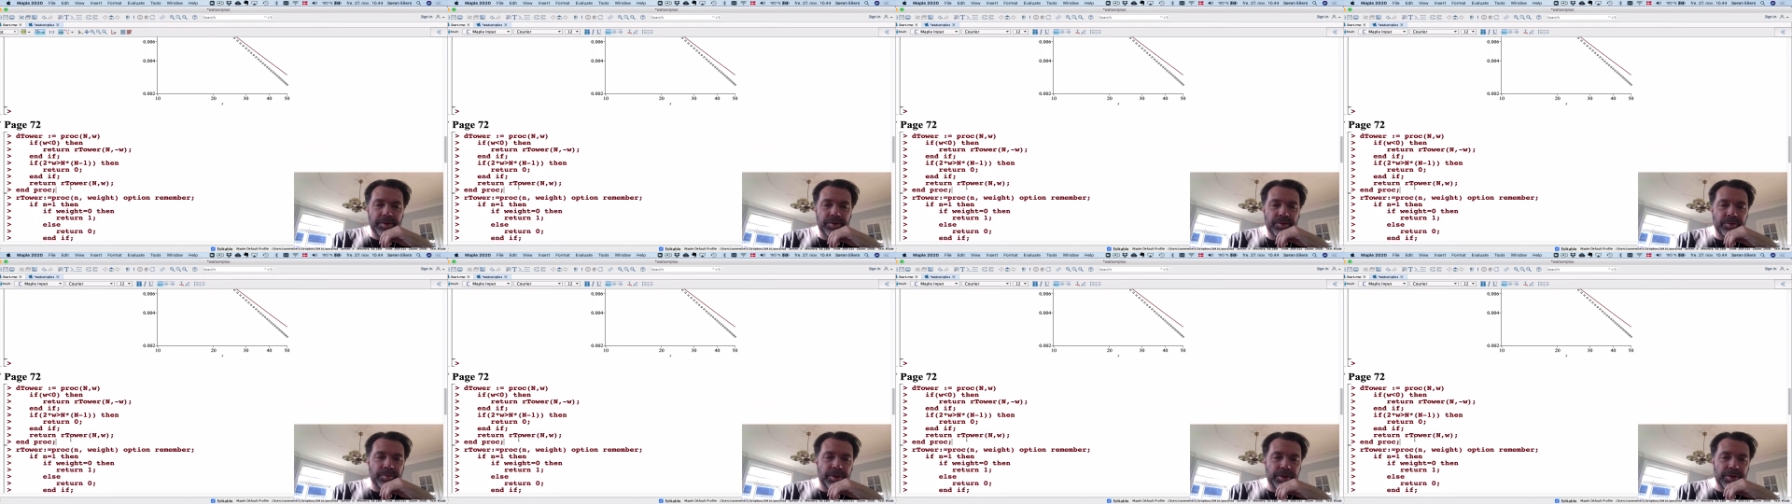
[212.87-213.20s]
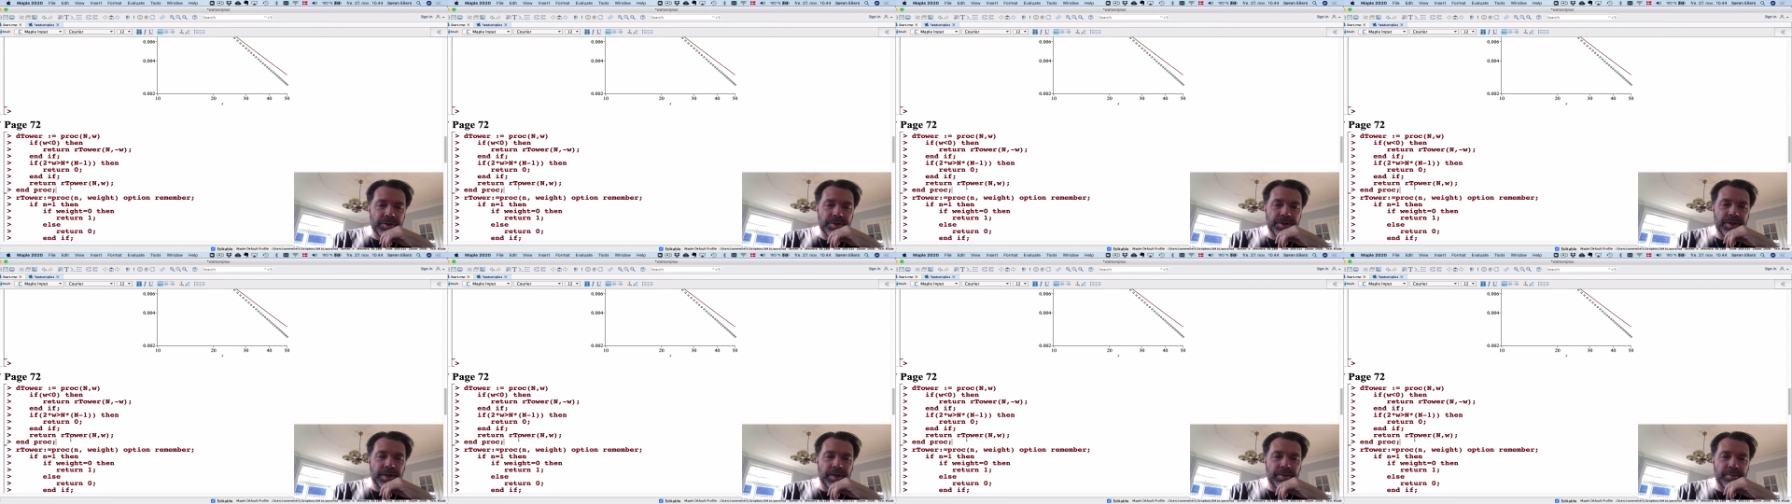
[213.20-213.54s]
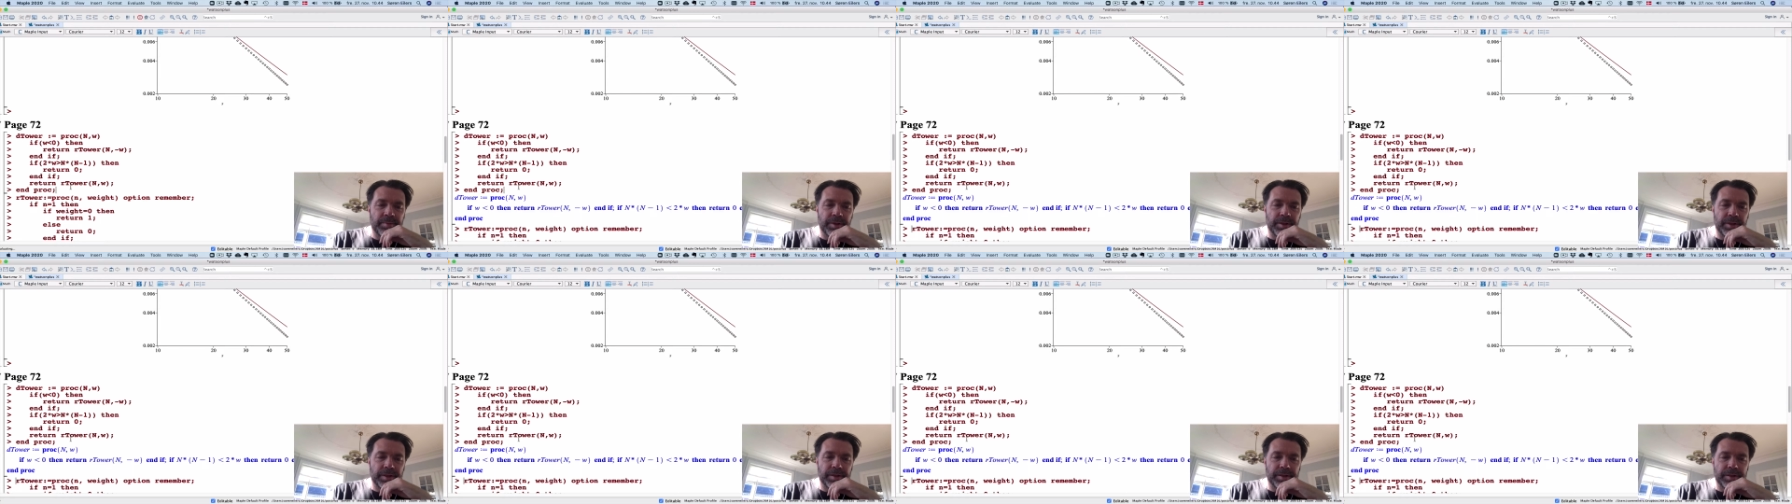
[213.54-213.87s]
too much
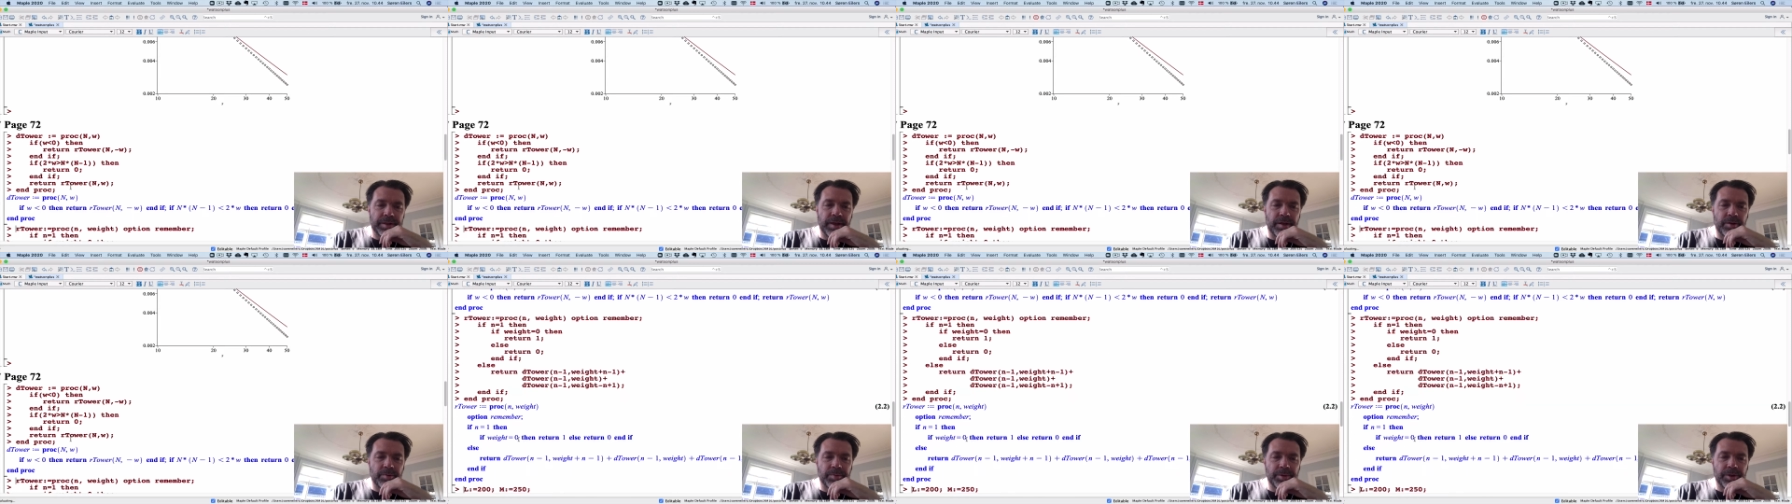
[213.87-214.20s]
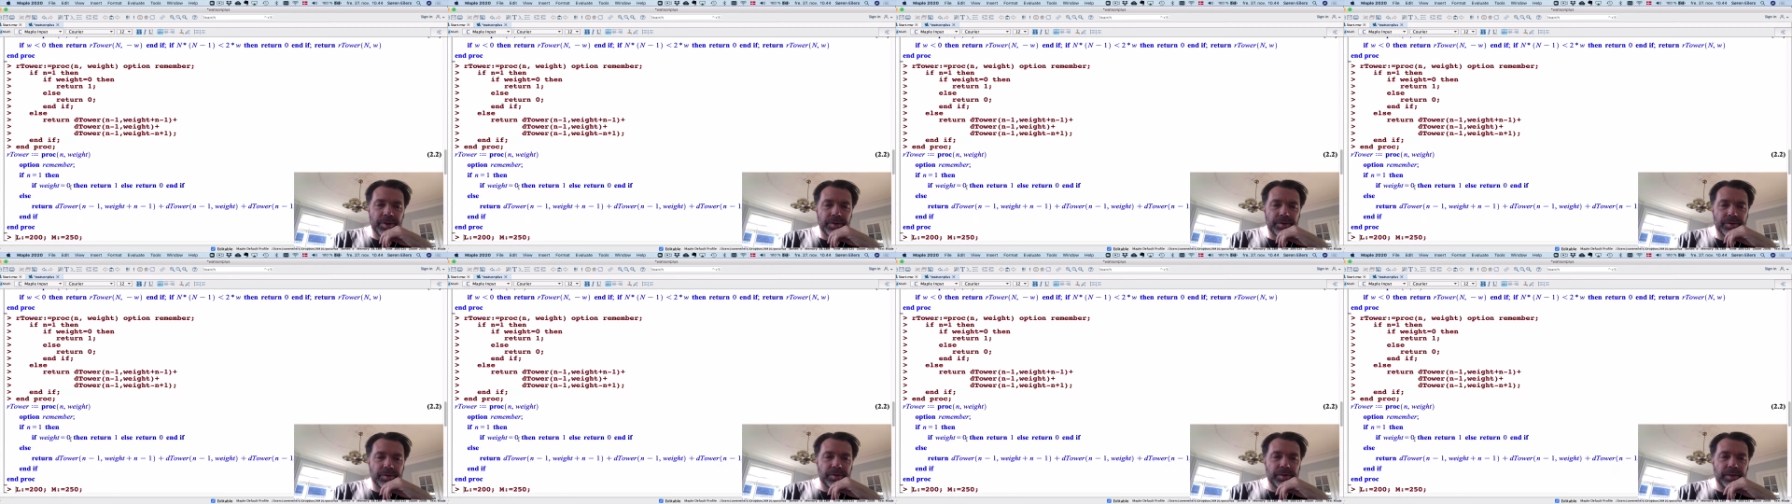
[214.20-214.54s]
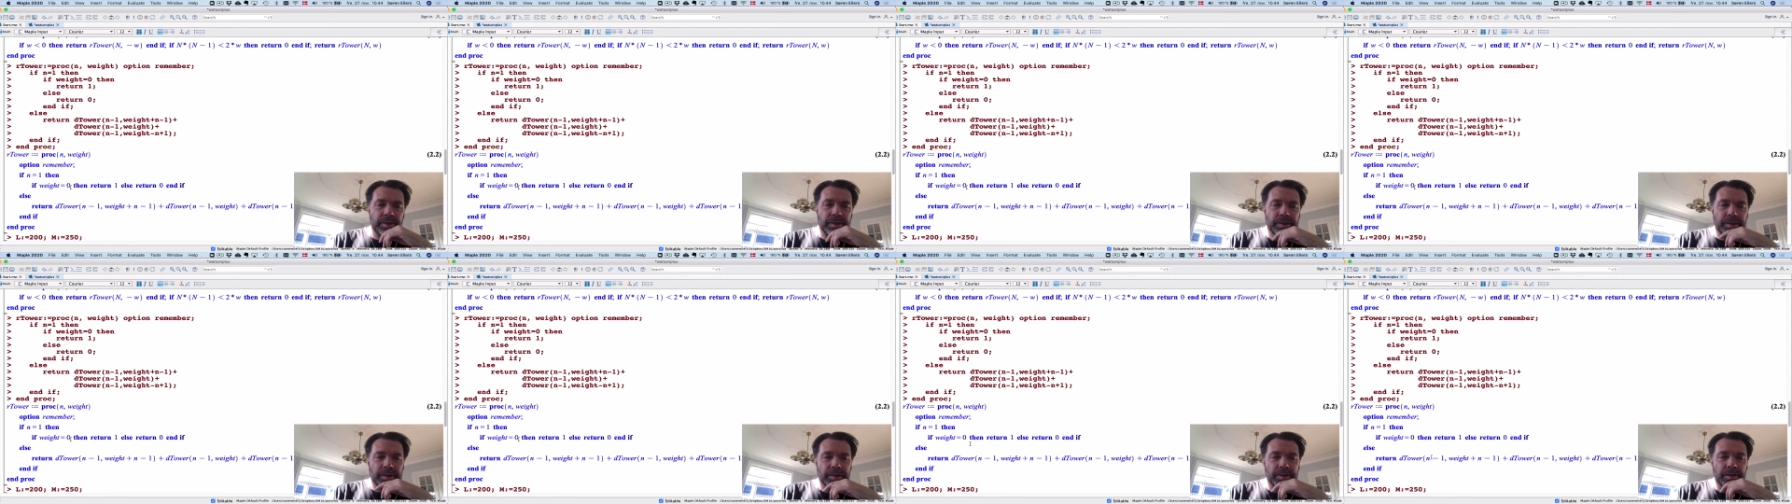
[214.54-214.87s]
time on it now, but
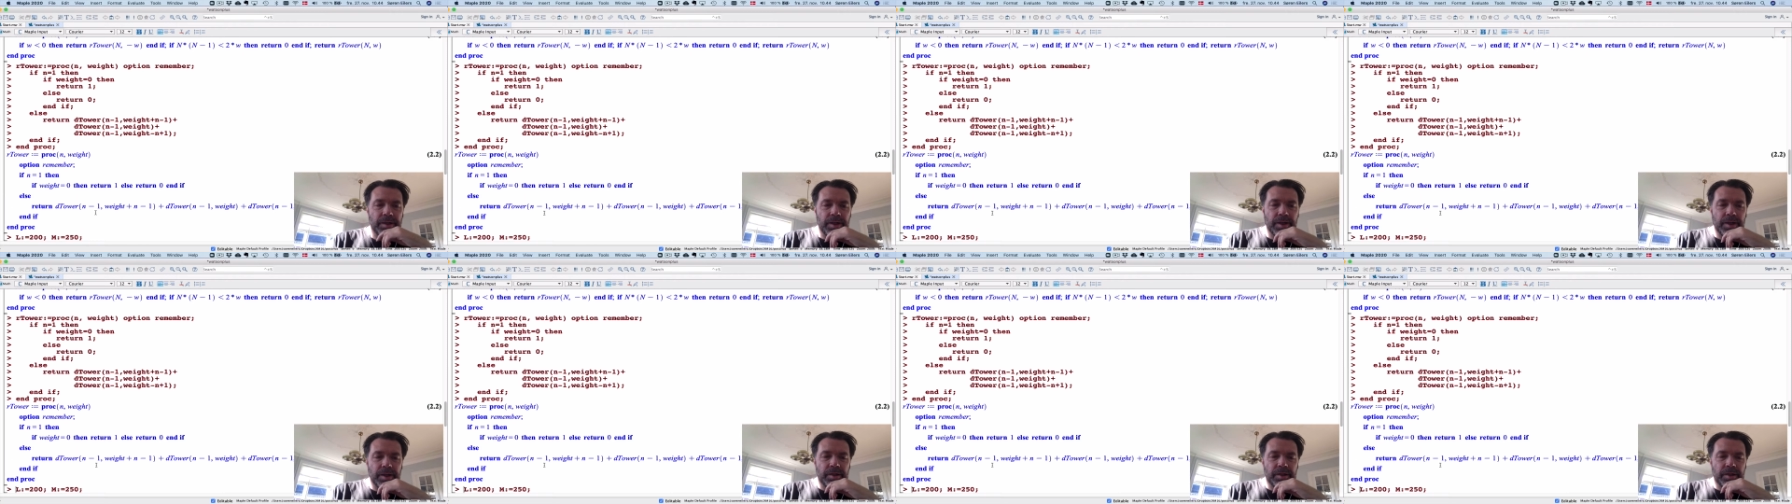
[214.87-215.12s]
uh,